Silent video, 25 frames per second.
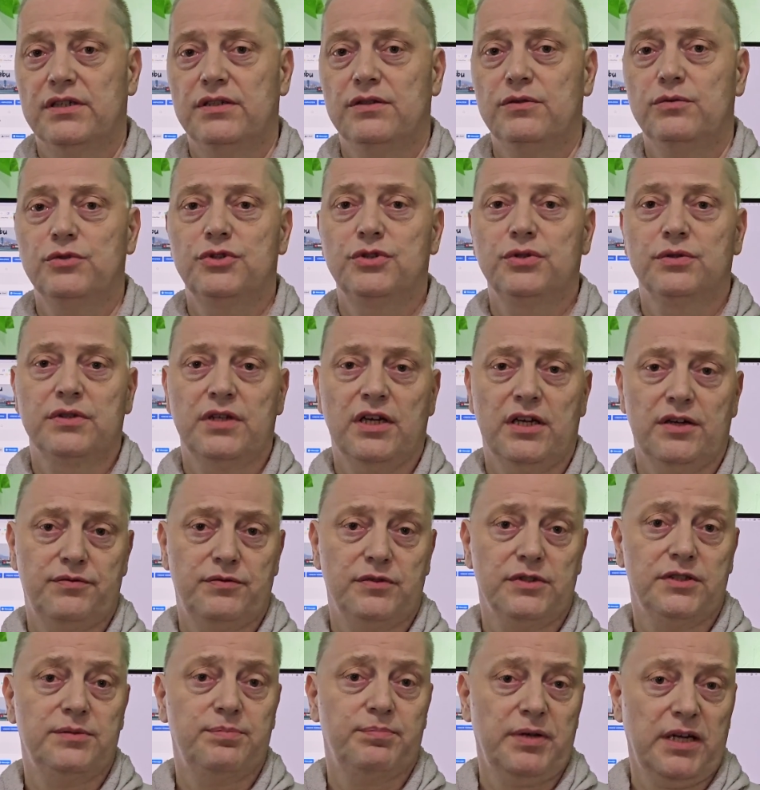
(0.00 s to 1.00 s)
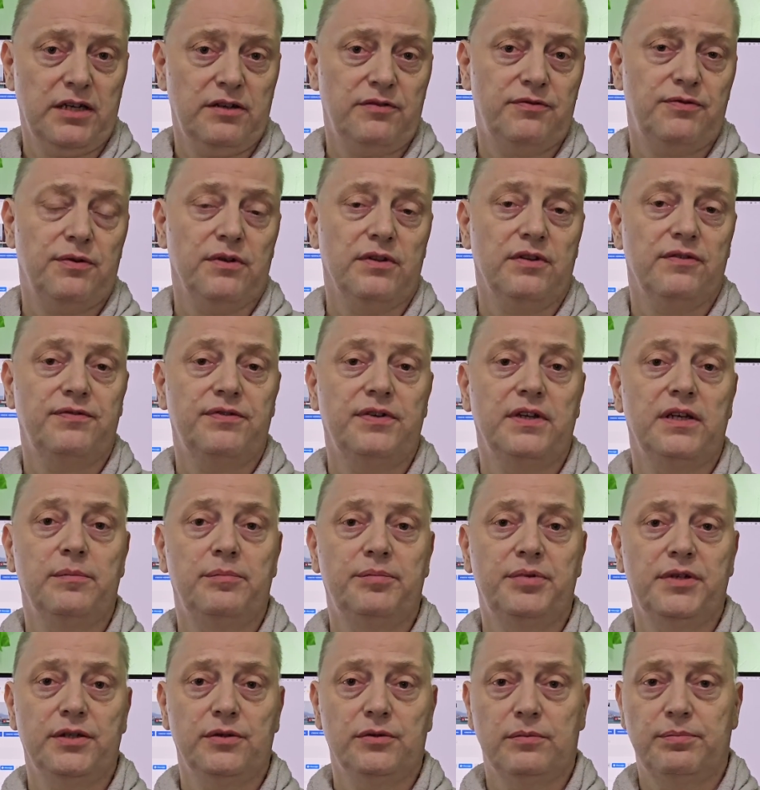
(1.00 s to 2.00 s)
you should have respect for the
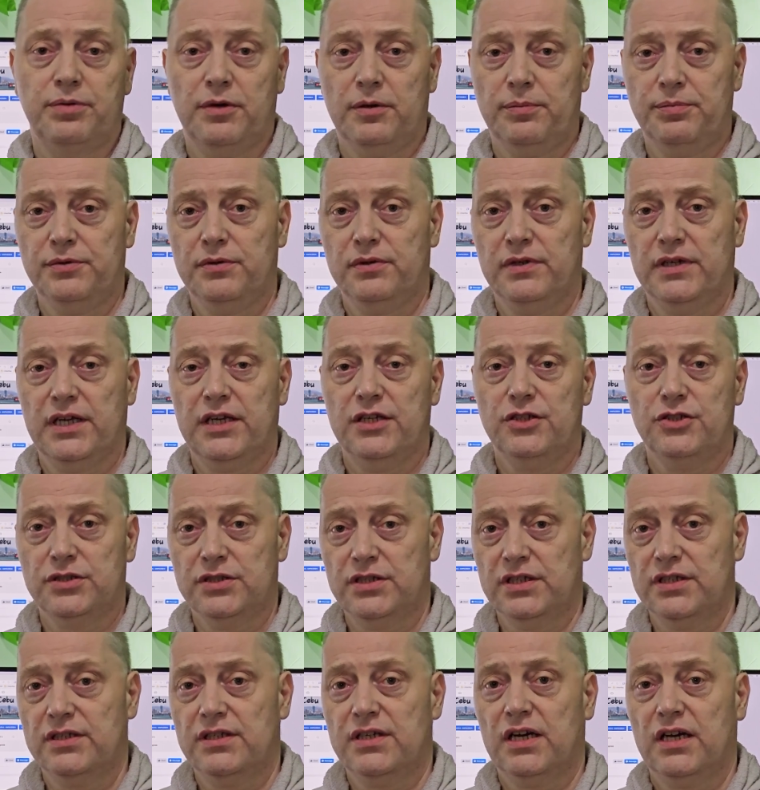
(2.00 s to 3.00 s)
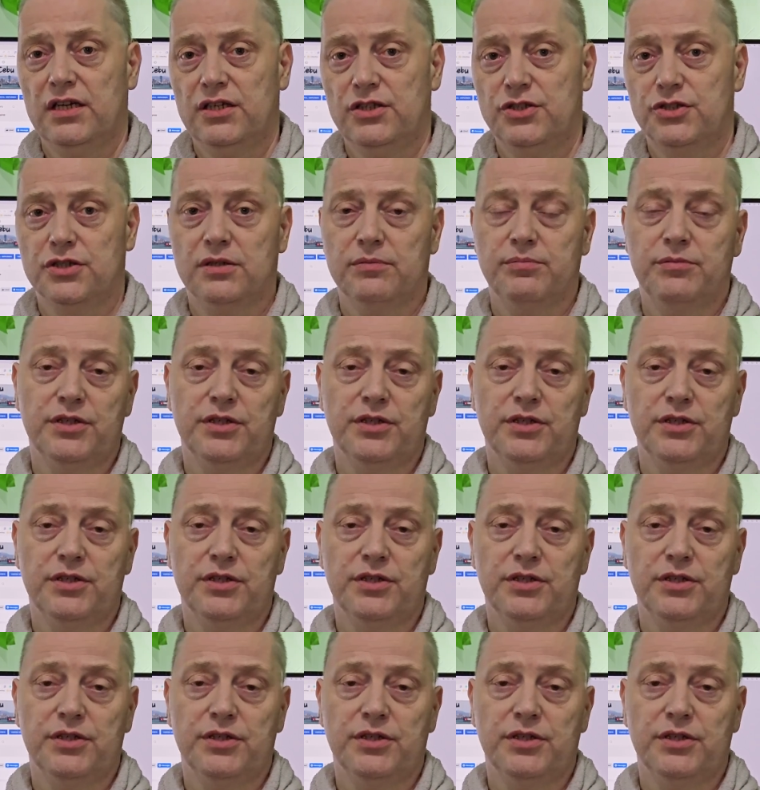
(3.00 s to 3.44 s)
Filipino population and culture,